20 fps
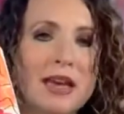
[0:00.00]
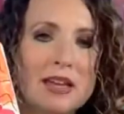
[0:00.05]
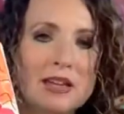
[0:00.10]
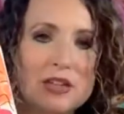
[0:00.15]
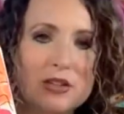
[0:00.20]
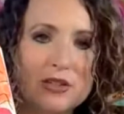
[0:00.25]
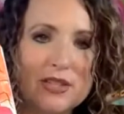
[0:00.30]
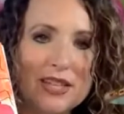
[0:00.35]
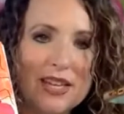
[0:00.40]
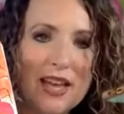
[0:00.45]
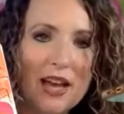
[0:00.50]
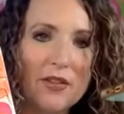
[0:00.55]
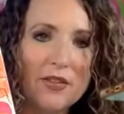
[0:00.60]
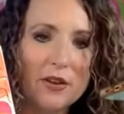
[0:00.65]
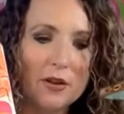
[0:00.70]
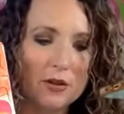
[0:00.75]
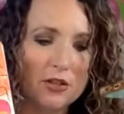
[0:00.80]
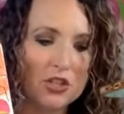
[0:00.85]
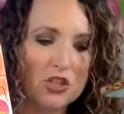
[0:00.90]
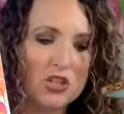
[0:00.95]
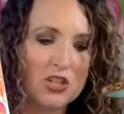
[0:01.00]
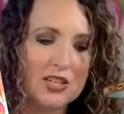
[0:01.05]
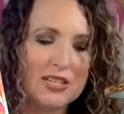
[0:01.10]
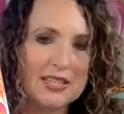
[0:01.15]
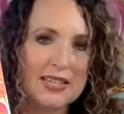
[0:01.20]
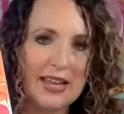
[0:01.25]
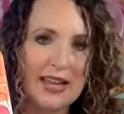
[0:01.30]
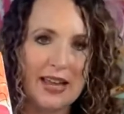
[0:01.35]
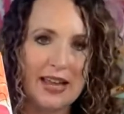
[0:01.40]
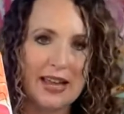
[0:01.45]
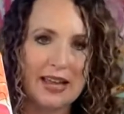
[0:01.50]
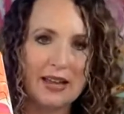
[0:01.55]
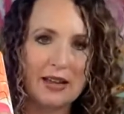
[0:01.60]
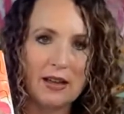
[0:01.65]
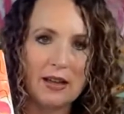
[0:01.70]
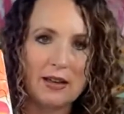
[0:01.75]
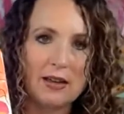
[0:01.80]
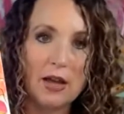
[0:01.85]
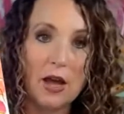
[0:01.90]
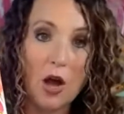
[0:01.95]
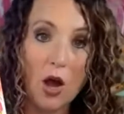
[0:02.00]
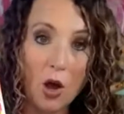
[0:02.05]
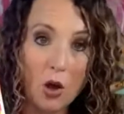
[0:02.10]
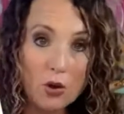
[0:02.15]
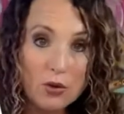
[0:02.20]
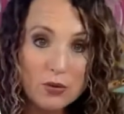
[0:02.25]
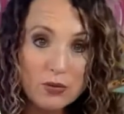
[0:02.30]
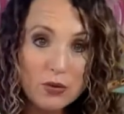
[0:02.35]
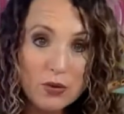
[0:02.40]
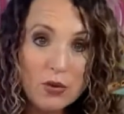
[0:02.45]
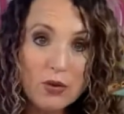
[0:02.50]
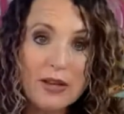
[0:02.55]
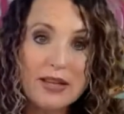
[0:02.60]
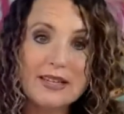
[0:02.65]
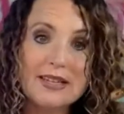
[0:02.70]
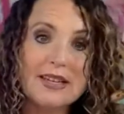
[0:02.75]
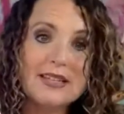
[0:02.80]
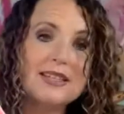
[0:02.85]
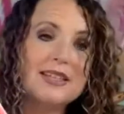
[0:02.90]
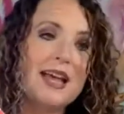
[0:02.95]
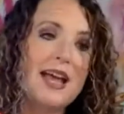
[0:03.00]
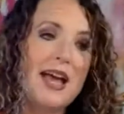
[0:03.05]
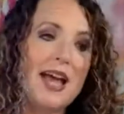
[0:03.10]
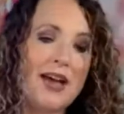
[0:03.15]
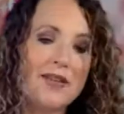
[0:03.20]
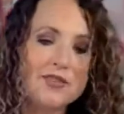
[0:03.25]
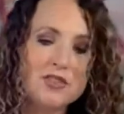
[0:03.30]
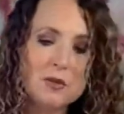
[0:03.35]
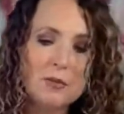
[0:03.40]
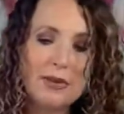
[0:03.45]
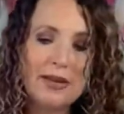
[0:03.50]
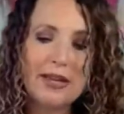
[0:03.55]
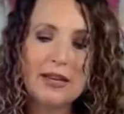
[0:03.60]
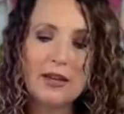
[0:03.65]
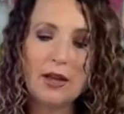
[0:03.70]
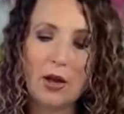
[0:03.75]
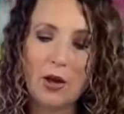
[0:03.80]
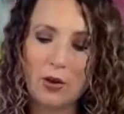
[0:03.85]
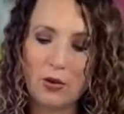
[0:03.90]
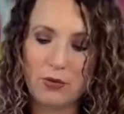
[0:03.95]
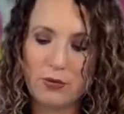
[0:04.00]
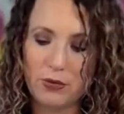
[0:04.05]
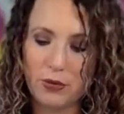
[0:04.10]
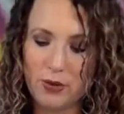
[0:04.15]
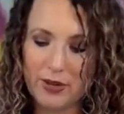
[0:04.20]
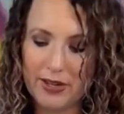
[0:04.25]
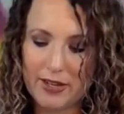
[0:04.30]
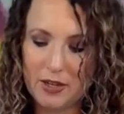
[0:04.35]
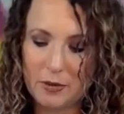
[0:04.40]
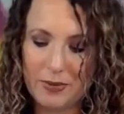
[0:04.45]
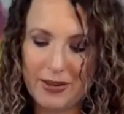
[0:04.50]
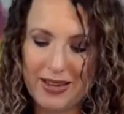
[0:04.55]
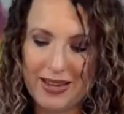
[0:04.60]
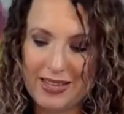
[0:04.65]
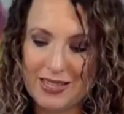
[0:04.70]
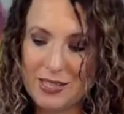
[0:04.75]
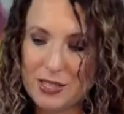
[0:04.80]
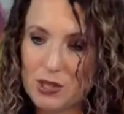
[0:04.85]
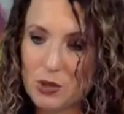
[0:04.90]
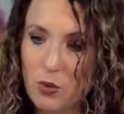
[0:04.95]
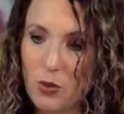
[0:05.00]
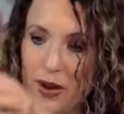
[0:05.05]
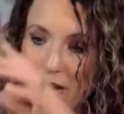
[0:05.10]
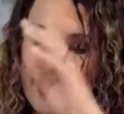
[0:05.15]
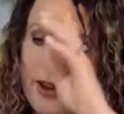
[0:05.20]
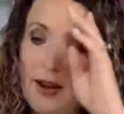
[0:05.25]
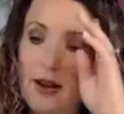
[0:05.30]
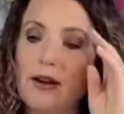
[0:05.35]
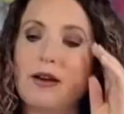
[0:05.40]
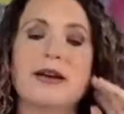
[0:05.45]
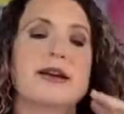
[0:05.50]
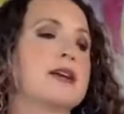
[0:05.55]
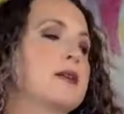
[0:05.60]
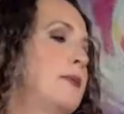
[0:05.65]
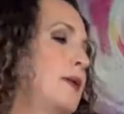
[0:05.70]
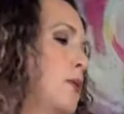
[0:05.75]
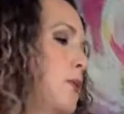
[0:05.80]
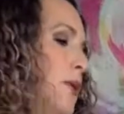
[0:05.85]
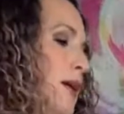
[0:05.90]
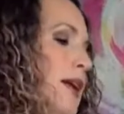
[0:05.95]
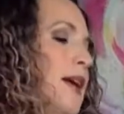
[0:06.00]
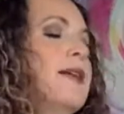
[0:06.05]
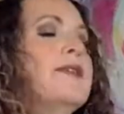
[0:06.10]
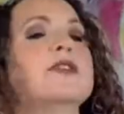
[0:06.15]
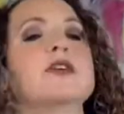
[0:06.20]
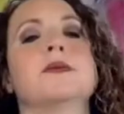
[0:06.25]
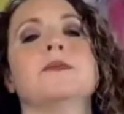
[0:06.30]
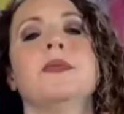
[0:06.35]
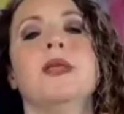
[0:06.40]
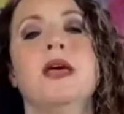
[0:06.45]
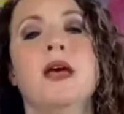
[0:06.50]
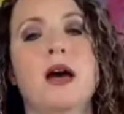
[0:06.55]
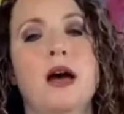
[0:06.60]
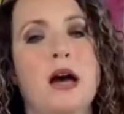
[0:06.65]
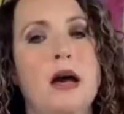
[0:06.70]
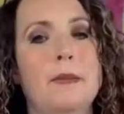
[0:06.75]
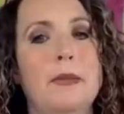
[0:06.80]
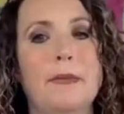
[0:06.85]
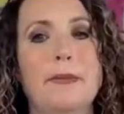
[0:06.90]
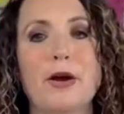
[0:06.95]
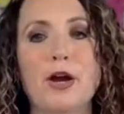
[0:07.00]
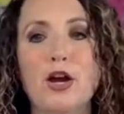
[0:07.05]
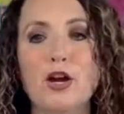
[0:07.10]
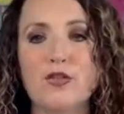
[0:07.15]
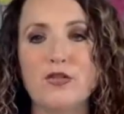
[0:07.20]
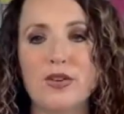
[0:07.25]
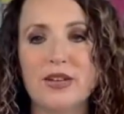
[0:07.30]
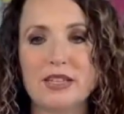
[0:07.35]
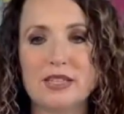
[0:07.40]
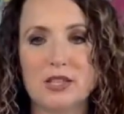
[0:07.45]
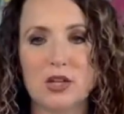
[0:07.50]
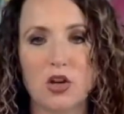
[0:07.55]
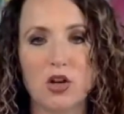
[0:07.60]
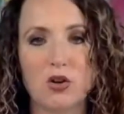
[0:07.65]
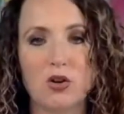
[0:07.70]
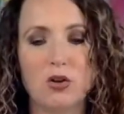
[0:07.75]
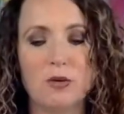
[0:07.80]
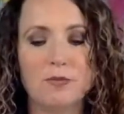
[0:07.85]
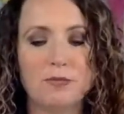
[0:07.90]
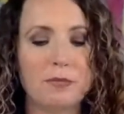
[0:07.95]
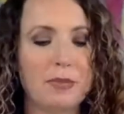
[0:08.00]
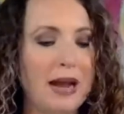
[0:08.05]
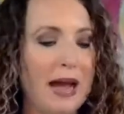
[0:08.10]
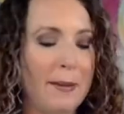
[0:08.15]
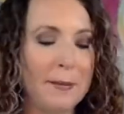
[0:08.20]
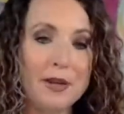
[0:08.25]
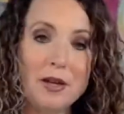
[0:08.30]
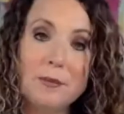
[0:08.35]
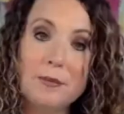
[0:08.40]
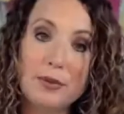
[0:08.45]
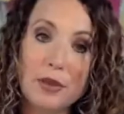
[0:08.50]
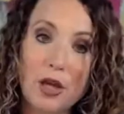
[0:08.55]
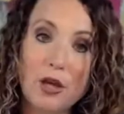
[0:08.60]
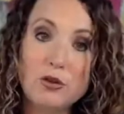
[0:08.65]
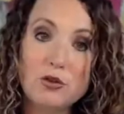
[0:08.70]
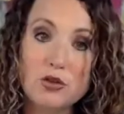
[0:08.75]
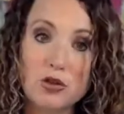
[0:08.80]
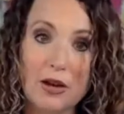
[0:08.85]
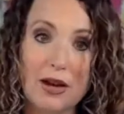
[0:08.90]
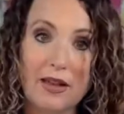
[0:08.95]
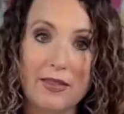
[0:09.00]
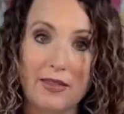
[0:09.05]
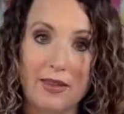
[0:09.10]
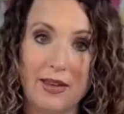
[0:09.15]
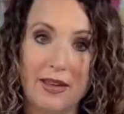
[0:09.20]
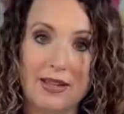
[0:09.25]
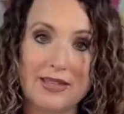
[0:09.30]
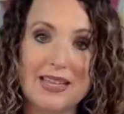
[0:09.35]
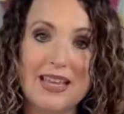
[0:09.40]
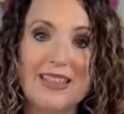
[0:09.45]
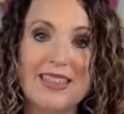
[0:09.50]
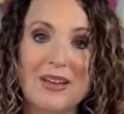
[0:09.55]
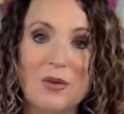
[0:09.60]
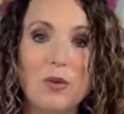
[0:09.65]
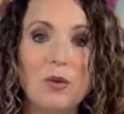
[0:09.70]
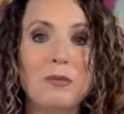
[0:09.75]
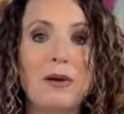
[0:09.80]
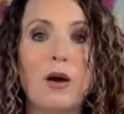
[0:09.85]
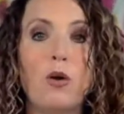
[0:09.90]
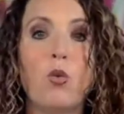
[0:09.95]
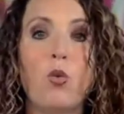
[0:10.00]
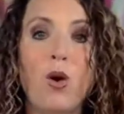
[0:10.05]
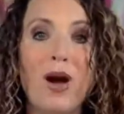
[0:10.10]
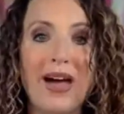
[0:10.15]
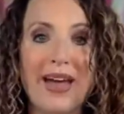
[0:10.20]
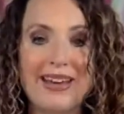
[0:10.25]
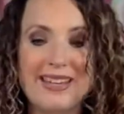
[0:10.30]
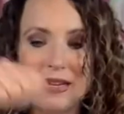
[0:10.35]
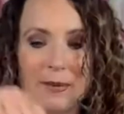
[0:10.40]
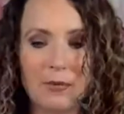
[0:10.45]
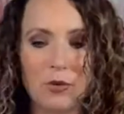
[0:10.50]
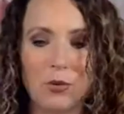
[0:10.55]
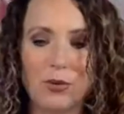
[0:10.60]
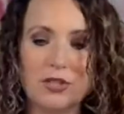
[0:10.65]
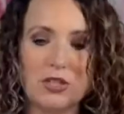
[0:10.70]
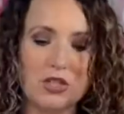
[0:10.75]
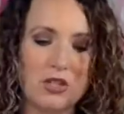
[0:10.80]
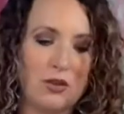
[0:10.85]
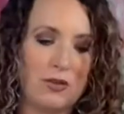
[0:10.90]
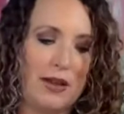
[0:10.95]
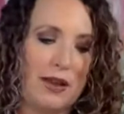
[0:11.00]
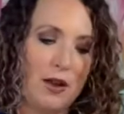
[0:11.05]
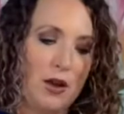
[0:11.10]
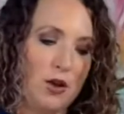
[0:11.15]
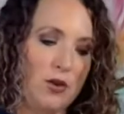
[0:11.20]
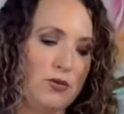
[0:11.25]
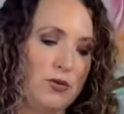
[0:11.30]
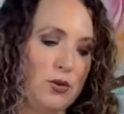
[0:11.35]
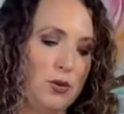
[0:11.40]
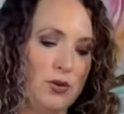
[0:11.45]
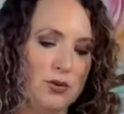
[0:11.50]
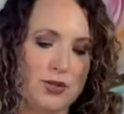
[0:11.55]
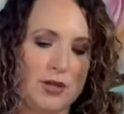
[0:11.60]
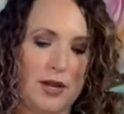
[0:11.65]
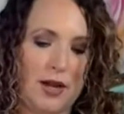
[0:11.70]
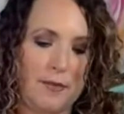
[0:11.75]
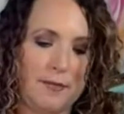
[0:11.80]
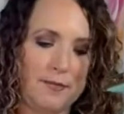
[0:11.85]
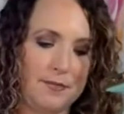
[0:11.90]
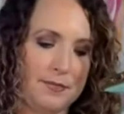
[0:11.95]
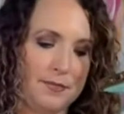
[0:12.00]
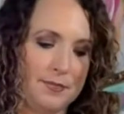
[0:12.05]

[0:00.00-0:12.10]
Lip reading: Do you see how there is just an oval? It doesn't have to be an oval. It could be a square. It could be whatever, a perfect circle. But I'm going to blow dry this. And then with my white, I'm going to do that oval on top.